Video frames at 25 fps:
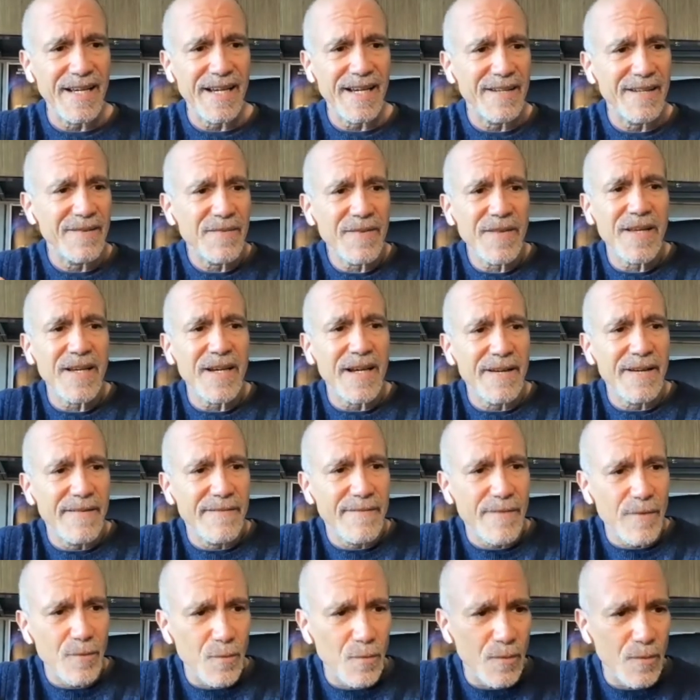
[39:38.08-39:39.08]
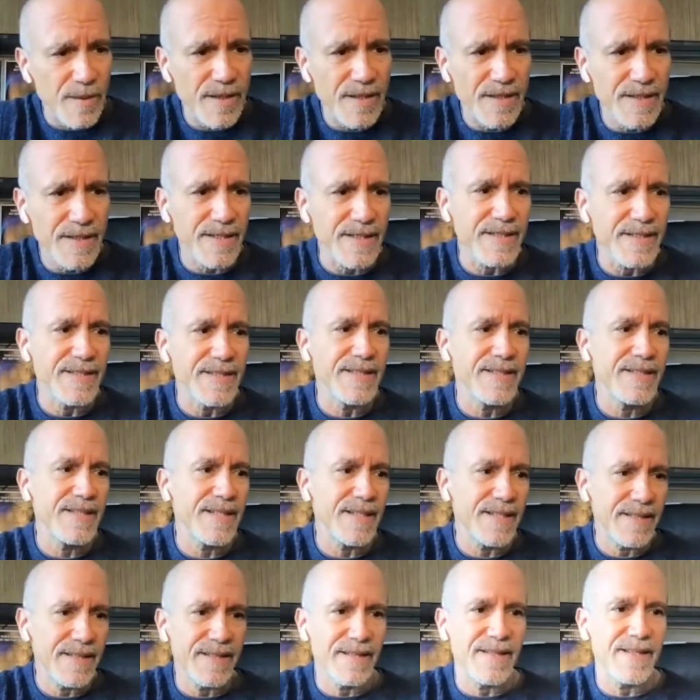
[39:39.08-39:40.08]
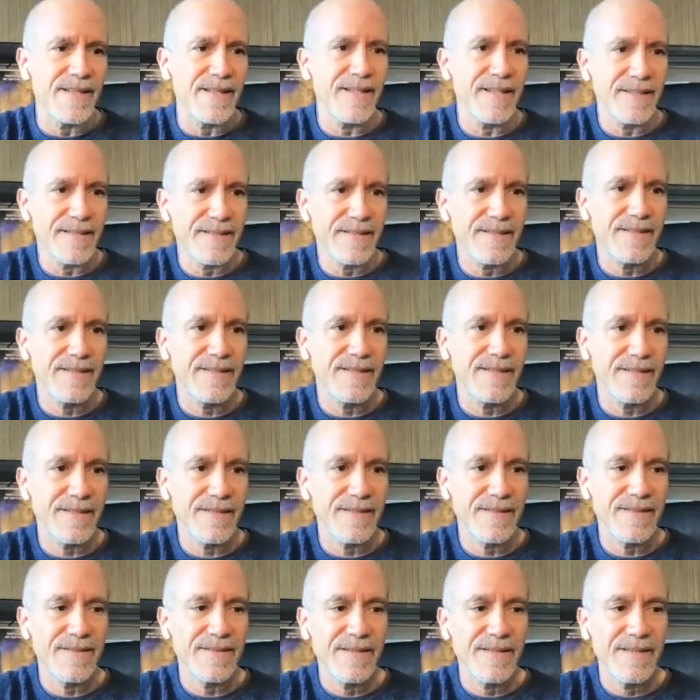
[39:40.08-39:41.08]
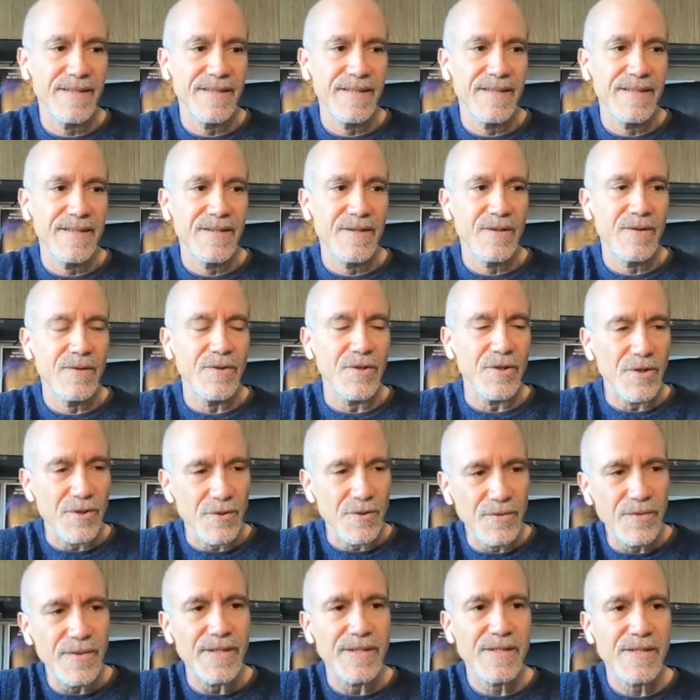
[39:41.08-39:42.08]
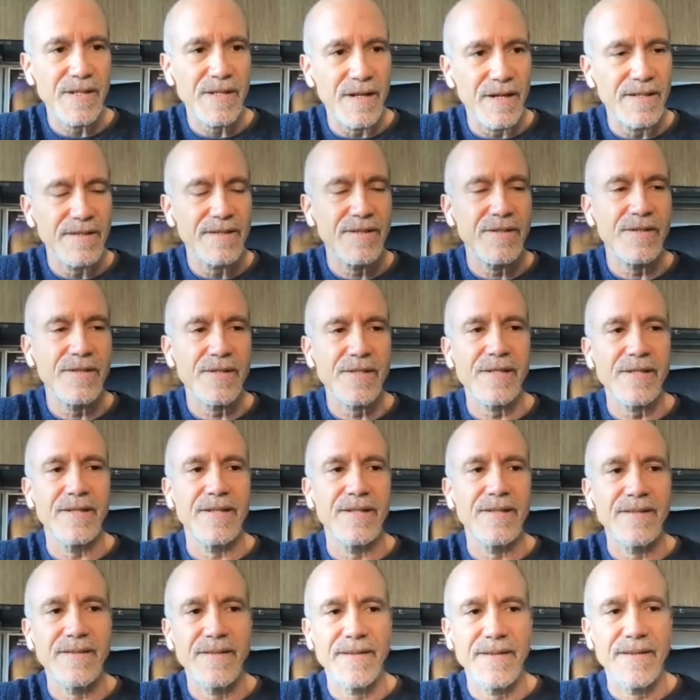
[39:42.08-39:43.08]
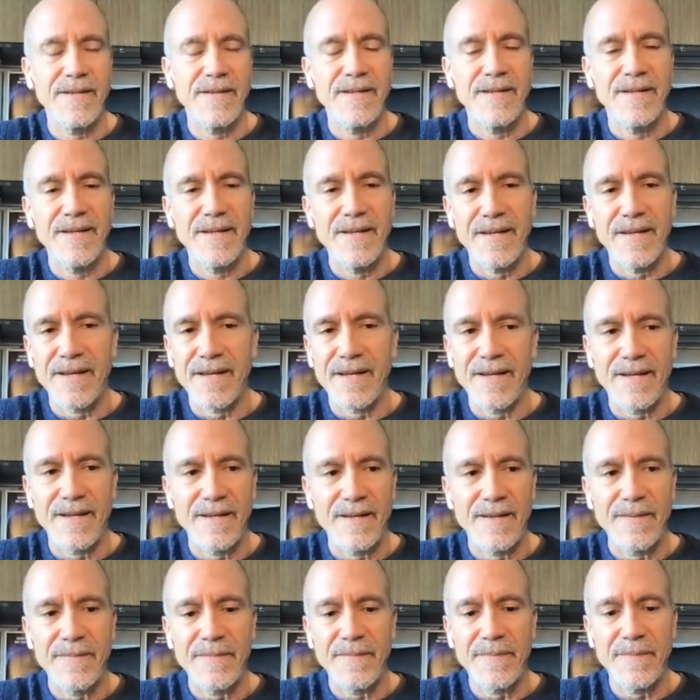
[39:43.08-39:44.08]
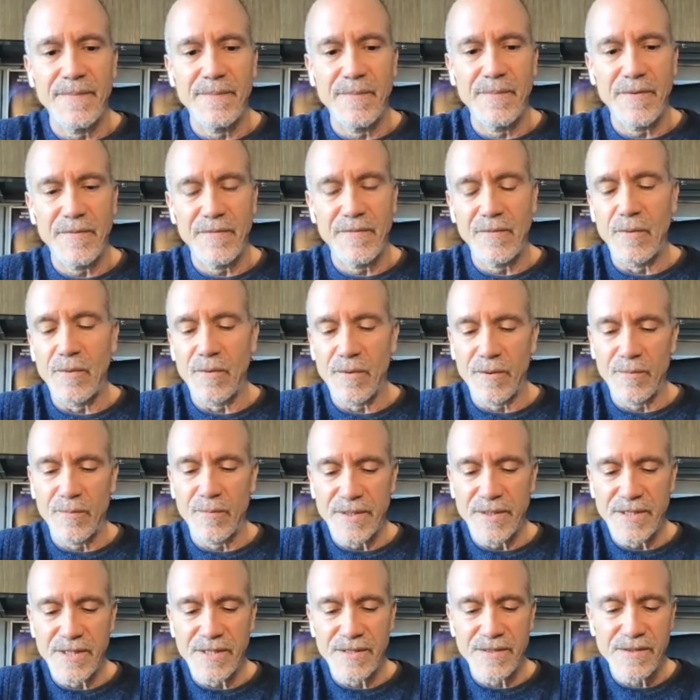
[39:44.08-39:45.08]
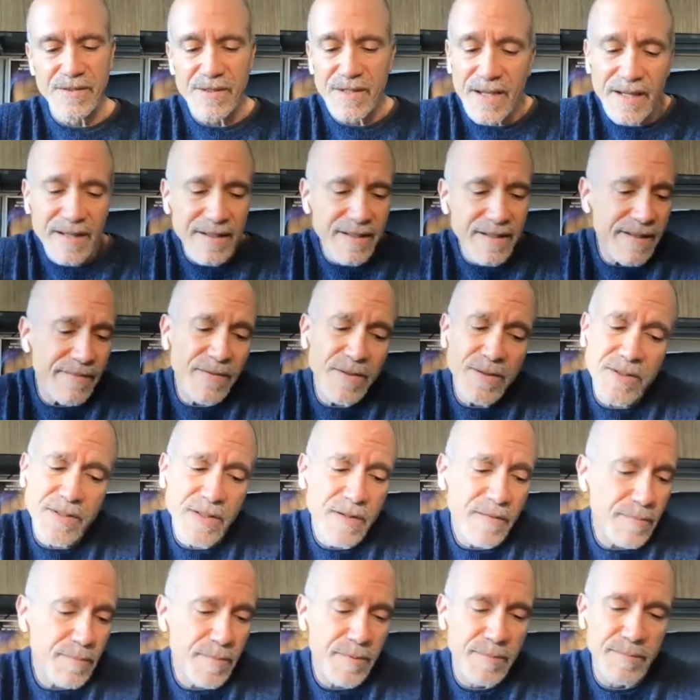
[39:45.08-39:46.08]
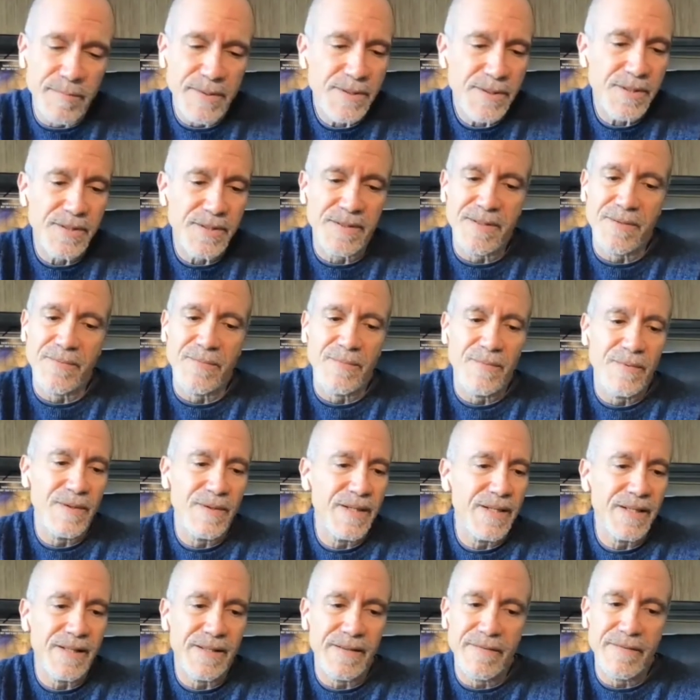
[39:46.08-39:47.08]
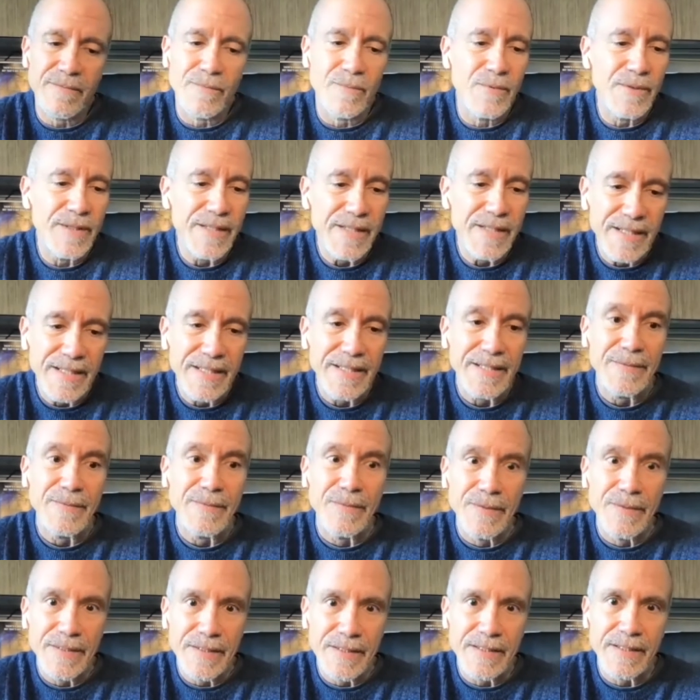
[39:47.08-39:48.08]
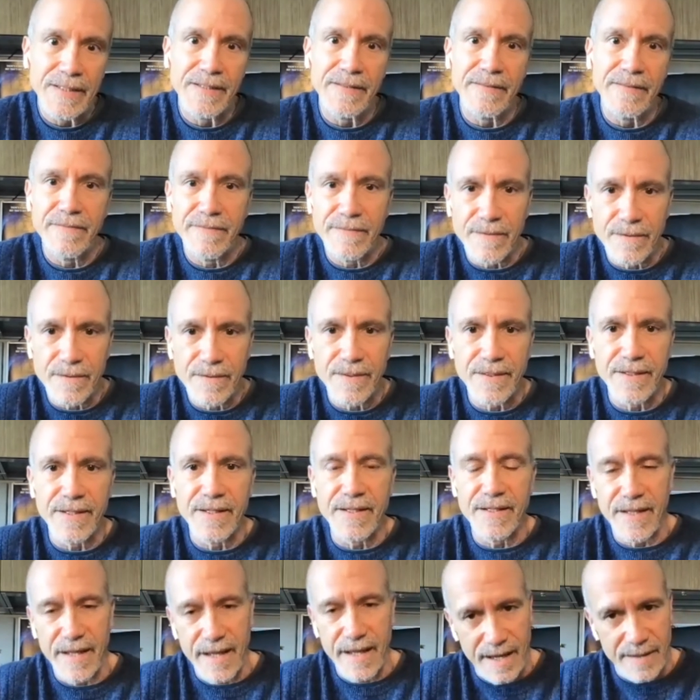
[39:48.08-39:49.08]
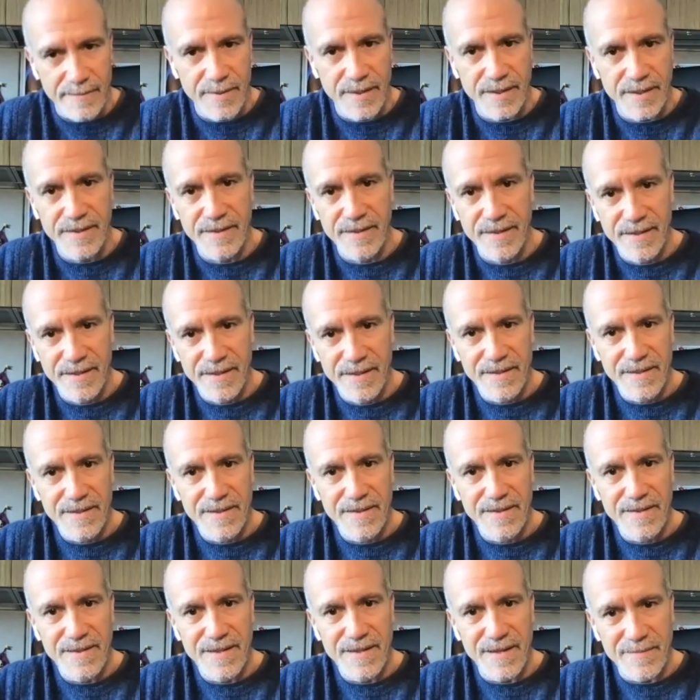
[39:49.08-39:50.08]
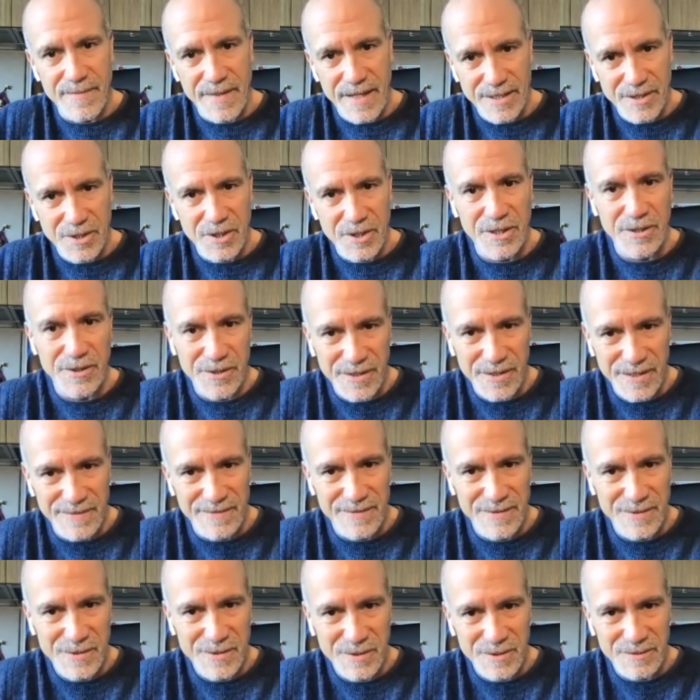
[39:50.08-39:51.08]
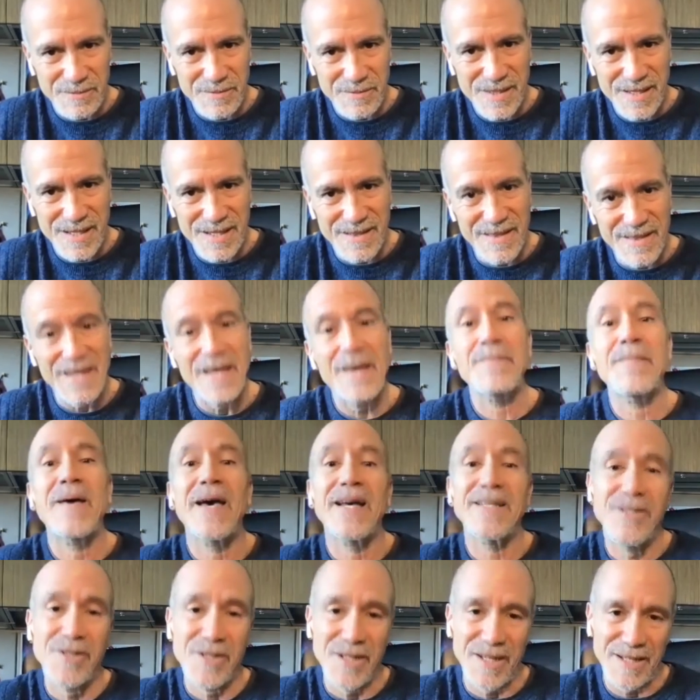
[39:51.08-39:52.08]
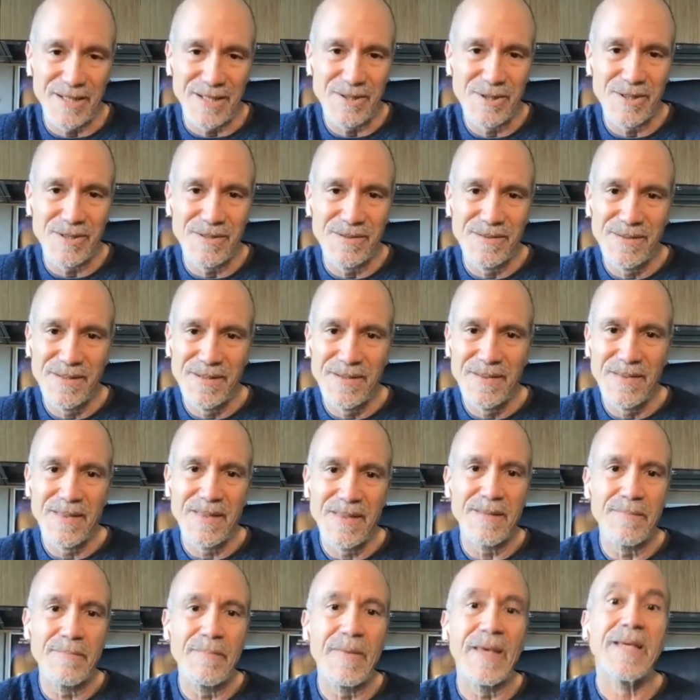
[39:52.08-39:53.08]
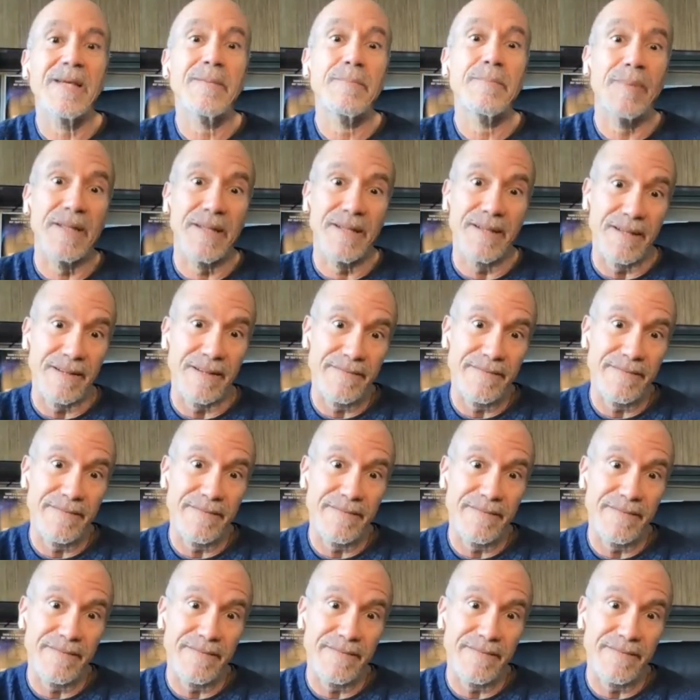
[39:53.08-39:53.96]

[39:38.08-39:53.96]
don't think I ever really did this or knew this consciously before, which is you got to give yourself permission to really, really, really fully inhabit the imaginary given circumstance, the imagination, the make believe,